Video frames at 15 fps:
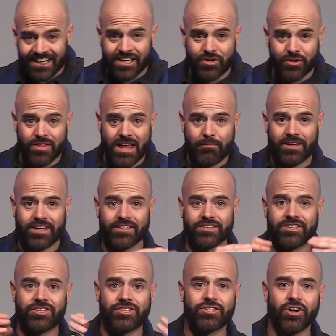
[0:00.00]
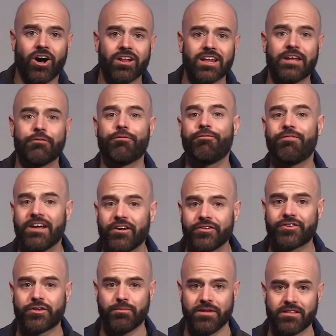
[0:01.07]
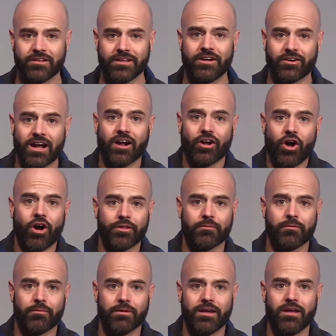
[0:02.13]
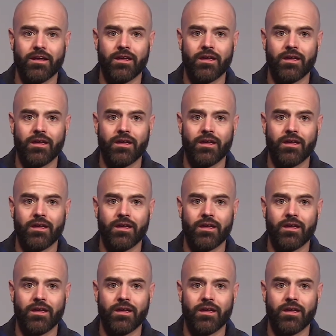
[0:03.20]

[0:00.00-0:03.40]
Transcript: to do that because Saul had failed to be the leader God called him to be.